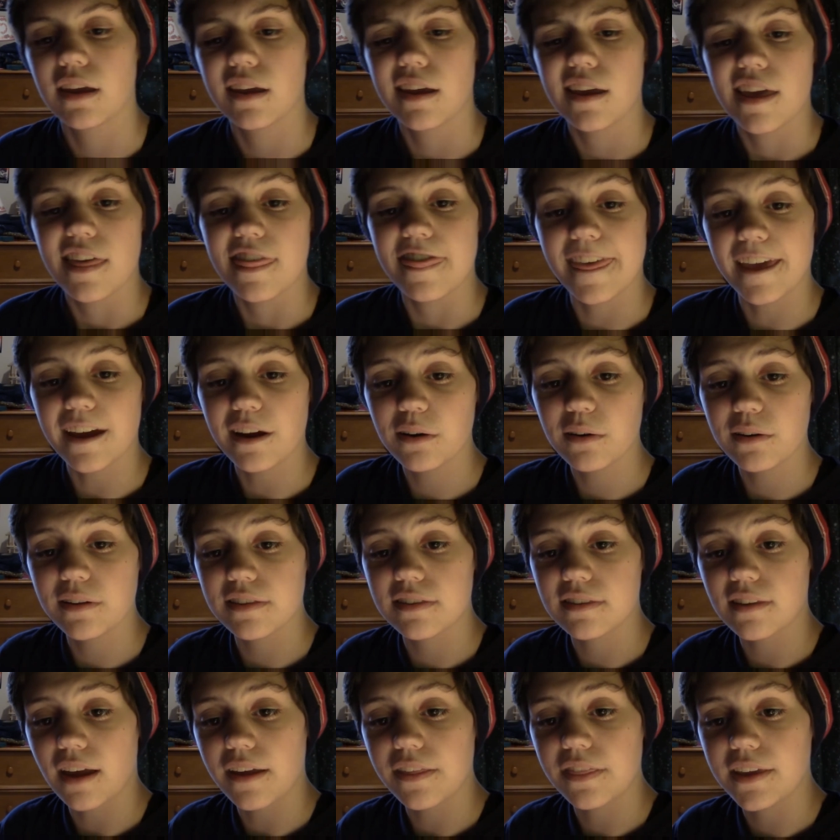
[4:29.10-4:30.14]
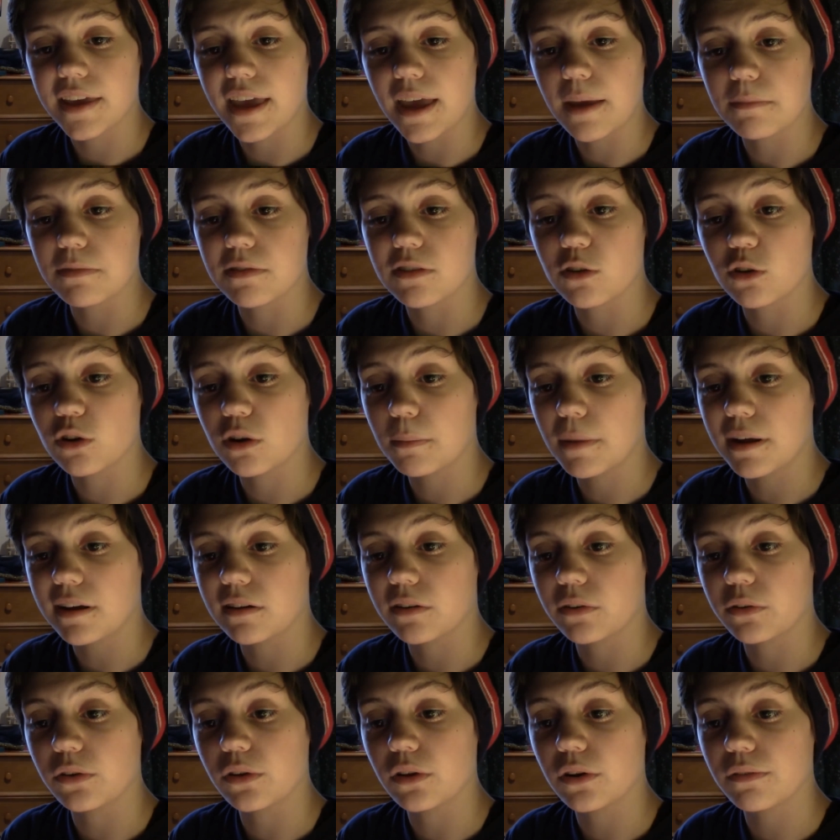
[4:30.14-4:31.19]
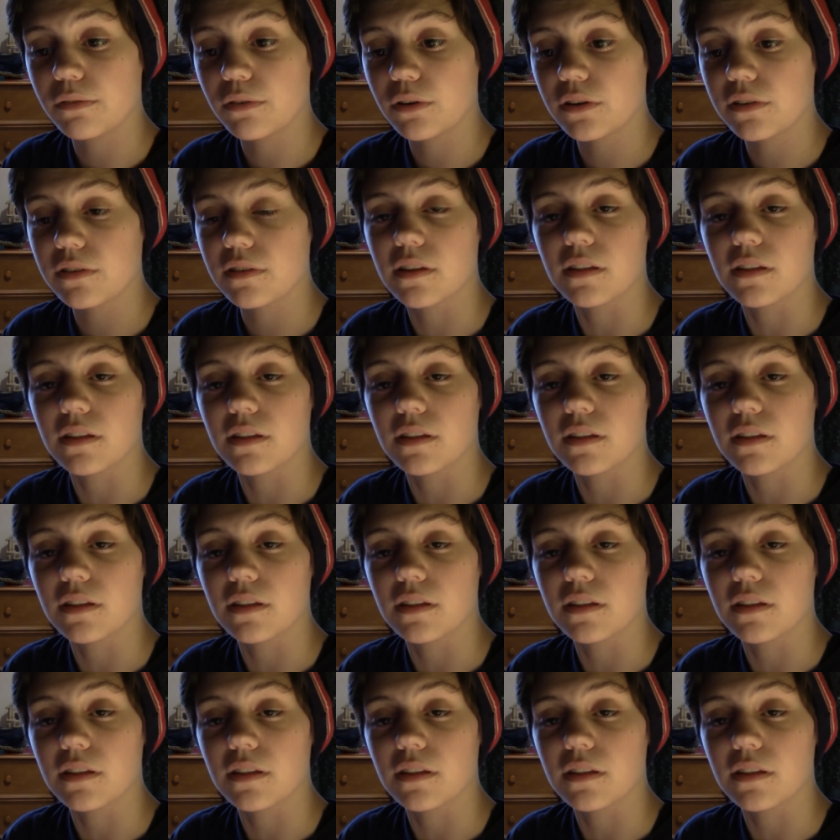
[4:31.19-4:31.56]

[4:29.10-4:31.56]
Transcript: There, inside the game's two-dimensional universe,